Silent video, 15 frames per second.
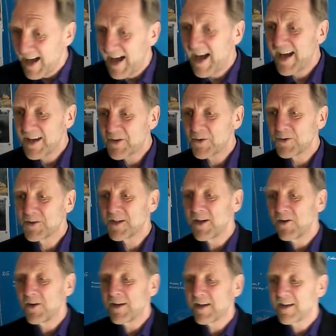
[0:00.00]
I could
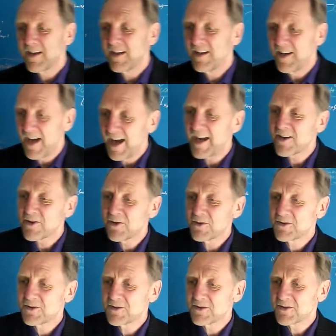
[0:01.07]

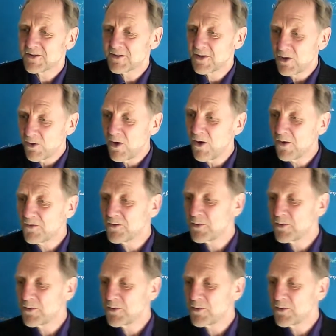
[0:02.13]
go on